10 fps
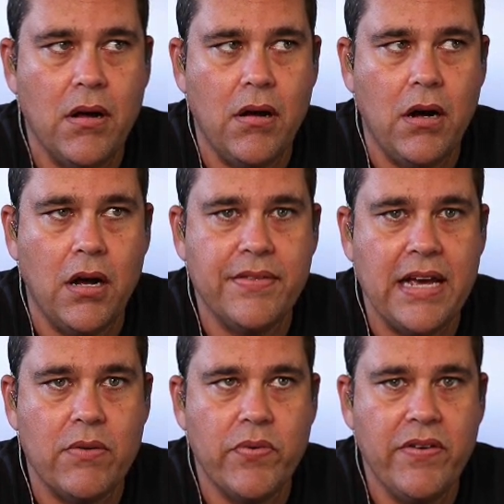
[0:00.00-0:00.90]
on that
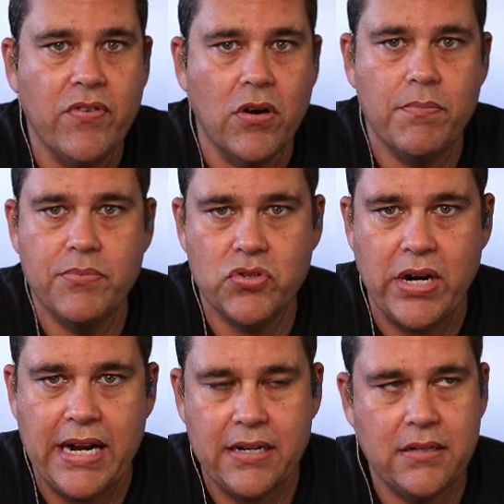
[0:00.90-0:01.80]
reverb
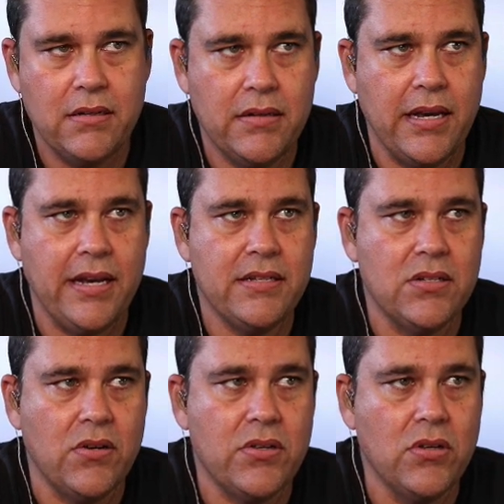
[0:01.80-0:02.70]
track. Okay, so
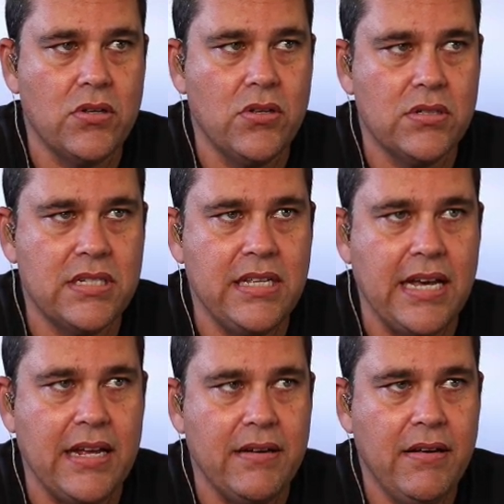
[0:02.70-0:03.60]
you'll see
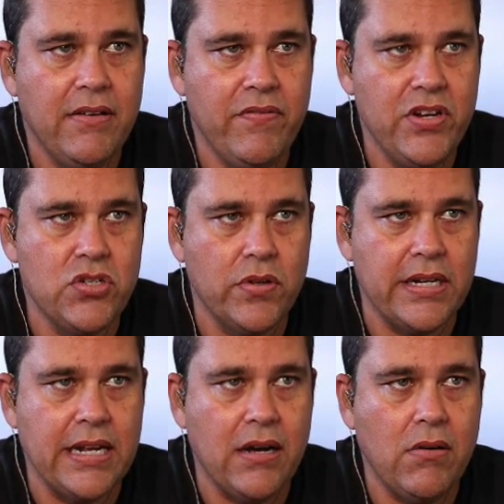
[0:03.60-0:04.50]
that visually
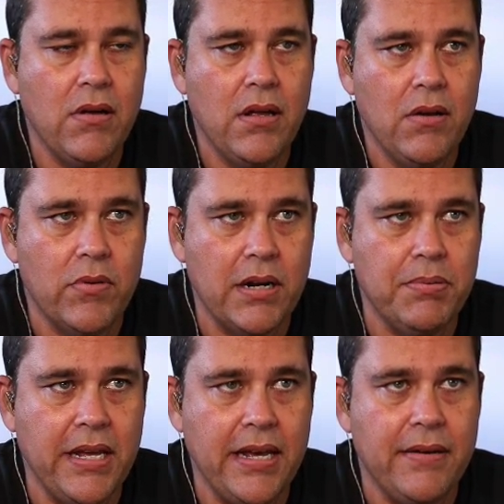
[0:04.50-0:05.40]
now when I
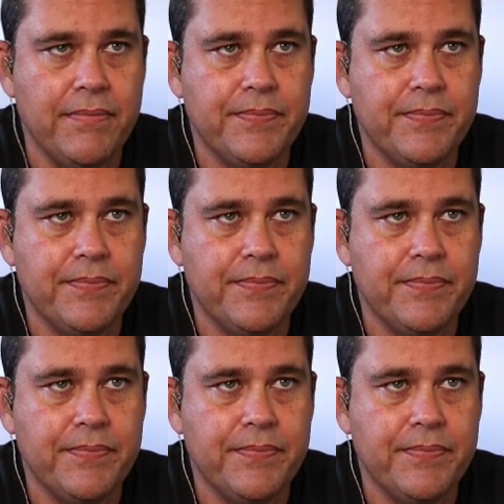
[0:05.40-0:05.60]
play it.